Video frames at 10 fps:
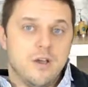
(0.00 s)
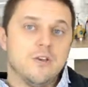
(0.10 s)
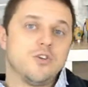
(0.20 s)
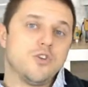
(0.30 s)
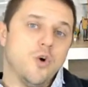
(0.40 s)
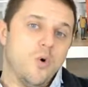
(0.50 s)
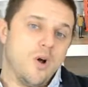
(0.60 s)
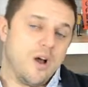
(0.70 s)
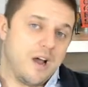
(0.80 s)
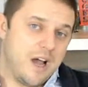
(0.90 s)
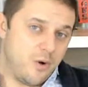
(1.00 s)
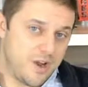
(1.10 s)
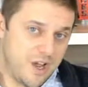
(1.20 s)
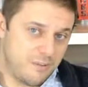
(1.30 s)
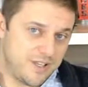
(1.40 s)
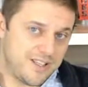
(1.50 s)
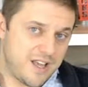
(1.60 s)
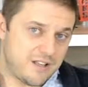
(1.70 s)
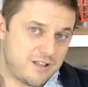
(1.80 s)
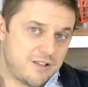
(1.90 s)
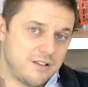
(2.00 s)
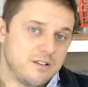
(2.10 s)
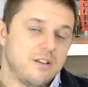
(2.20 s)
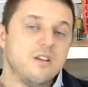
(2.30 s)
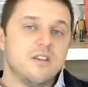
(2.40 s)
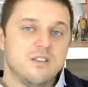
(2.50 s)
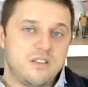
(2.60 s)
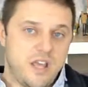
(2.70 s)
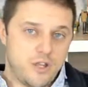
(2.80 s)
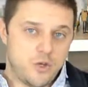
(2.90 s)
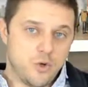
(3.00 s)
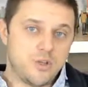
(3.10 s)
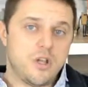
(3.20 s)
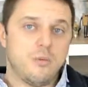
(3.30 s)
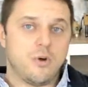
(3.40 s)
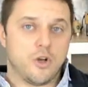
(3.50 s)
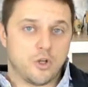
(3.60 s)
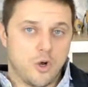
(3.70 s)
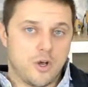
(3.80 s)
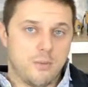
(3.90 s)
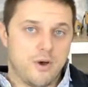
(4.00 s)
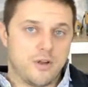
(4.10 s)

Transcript: So how come is that? Stay tuned, I'm going to talk about